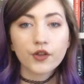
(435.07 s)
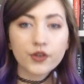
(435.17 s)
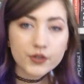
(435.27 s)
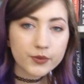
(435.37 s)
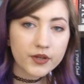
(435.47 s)
But
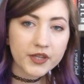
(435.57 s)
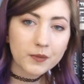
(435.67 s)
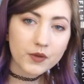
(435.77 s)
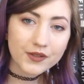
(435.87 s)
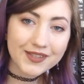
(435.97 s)
those were all the
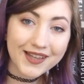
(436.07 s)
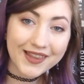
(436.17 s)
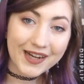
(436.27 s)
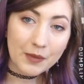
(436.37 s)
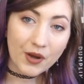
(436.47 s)
books
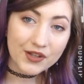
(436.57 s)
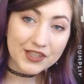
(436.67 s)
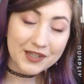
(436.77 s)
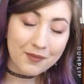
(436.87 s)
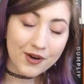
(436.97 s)
that I
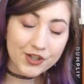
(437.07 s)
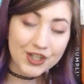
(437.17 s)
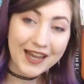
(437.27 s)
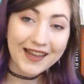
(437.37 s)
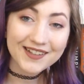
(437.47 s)
bought in
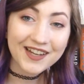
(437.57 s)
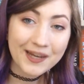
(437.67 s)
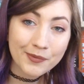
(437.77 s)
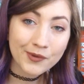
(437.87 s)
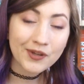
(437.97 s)
March and
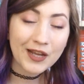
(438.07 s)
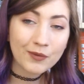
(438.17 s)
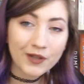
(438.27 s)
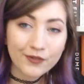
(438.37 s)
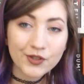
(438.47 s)
April. I
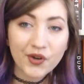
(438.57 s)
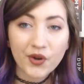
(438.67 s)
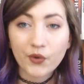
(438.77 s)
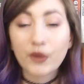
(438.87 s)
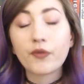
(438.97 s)
would love to
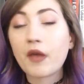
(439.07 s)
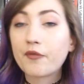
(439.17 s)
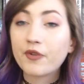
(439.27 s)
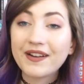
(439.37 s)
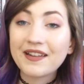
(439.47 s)
know if you
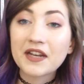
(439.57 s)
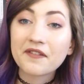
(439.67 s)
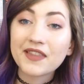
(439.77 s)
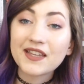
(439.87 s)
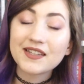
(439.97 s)
have read any
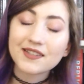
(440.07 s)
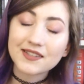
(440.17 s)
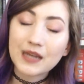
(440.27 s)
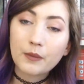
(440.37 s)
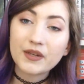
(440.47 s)
of
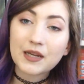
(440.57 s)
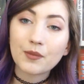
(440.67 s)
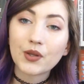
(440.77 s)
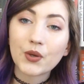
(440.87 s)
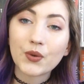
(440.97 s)
these. Tell me down
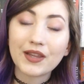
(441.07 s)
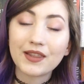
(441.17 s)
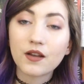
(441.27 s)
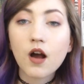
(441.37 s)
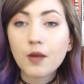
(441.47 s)
below in
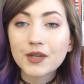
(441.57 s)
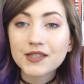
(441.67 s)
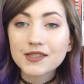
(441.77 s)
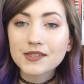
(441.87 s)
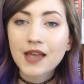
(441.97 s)
the
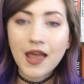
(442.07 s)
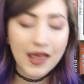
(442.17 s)
comments.